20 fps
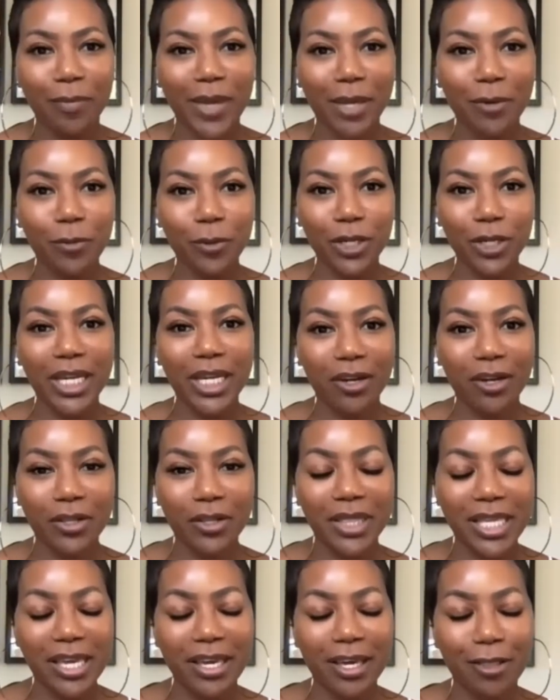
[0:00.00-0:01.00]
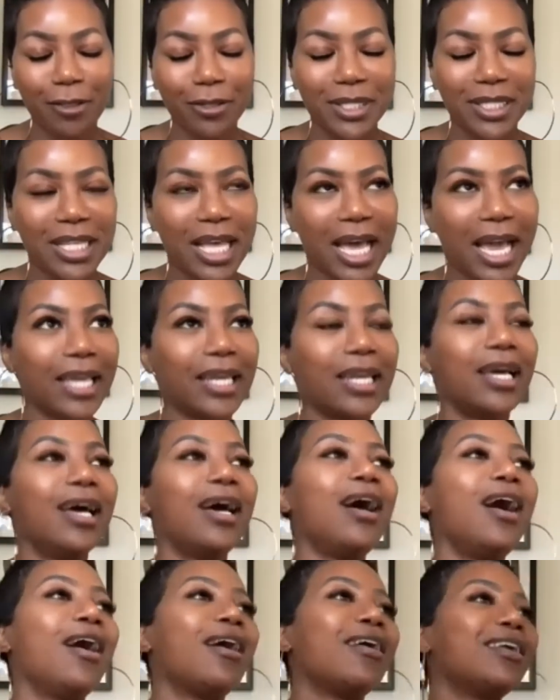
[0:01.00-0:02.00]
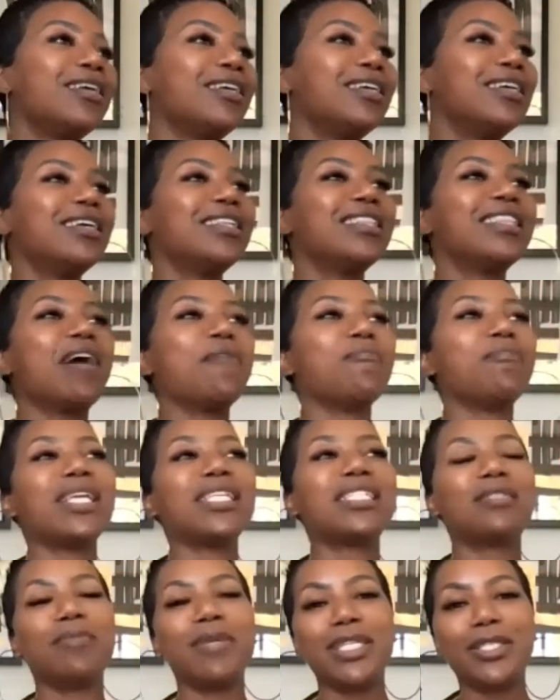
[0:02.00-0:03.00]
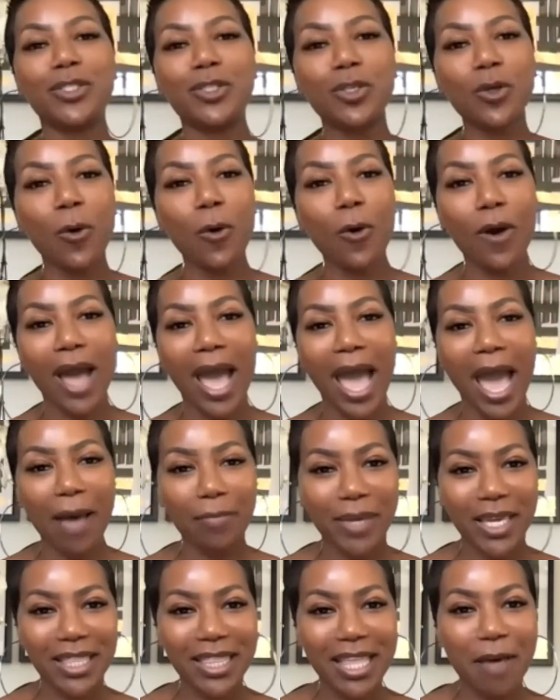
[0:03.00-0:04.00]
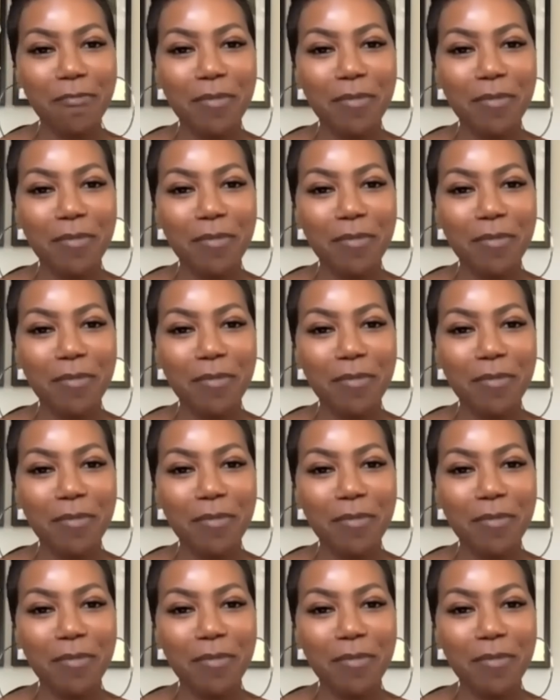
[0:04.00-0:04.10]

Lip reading: and we're here on the other side. Oh, that makes me so happy.